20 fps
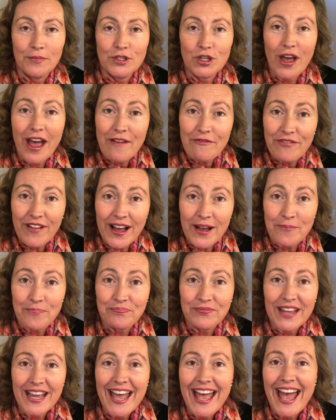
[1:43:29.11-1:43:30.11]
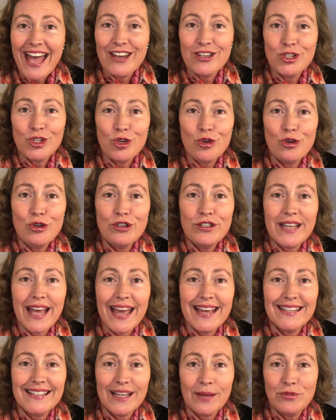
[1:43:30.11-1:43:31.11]
So have fun and choose
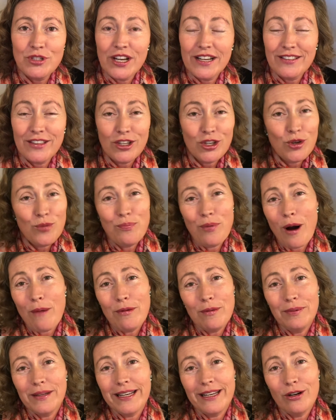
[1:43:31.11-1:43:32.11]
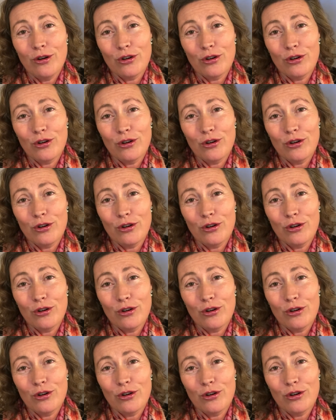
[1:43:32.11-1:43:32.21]
a subject that you probably,